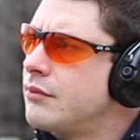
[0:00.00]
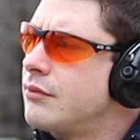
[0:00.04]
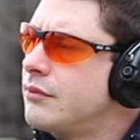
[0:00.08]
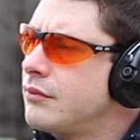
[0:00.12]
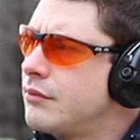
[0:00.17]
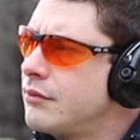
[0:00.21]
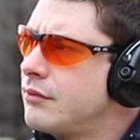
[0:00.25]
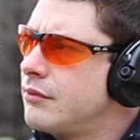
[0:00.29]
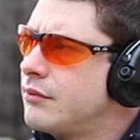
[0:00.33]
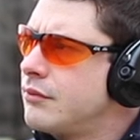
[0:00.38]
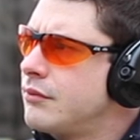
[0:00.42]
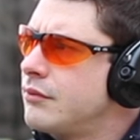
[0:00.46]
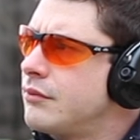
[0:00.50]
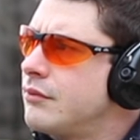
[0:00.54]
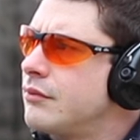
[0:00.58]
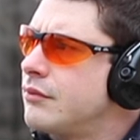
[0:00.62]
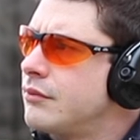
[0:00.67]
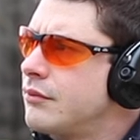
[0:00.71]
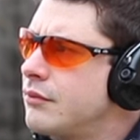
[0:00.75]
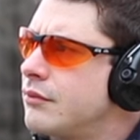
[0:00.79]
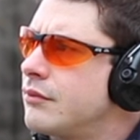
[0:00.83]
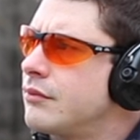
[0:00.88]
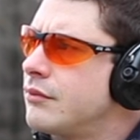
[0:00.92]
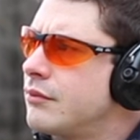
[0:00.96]

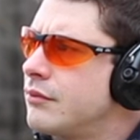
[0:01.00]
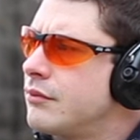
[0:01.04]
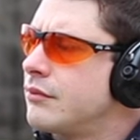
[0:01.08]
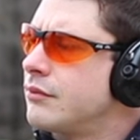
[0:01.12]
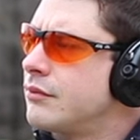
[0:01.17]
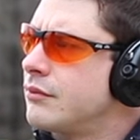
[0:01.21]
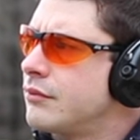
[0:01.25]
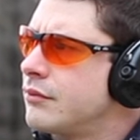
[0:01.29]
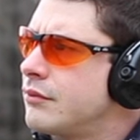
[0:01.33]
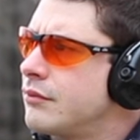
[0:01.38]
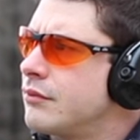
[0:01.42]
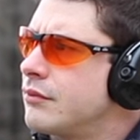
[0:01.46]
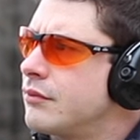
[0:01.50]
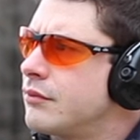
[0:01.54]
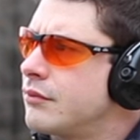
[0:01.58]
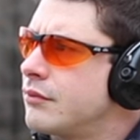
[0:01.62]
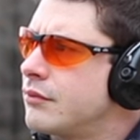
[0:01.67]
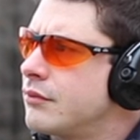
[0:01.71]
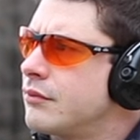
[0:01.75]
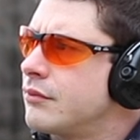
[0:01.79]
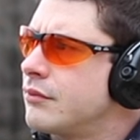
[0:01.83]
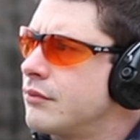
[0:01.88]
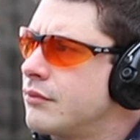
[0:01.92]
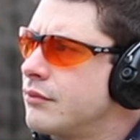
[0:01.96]

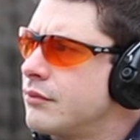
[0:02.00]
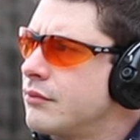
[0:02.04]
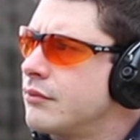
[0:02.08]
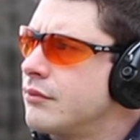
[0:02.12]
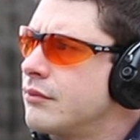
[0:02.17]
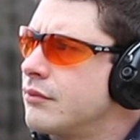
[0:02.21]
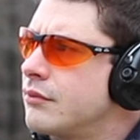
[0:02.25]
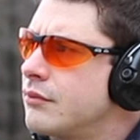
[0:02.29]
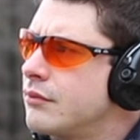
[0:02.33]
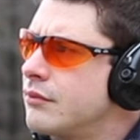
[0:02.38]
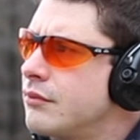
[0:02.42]
No words are spoken by the person on screen.